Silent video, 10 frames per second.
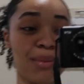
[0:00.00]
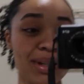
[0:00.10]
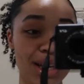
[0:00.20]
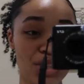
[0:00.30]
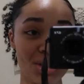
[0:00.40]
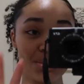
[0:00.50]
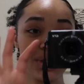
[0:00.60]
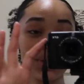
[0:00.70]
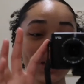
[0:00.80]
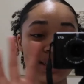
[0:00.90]
I'm gonna get dressed
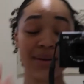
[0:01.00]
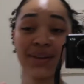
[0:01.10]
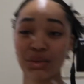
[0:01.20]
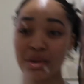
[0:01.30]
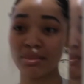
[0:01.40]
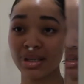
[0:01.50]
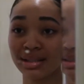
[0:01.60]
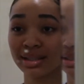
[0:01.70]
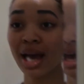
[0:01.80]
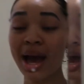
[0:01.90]
really quick because I have like 20
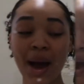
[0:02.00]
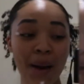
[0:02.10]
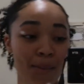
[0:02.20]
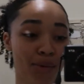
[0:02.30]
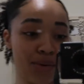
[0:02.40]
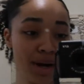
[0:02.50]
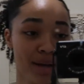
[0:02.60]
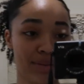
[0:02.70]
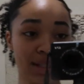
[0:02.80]
minutes before I have to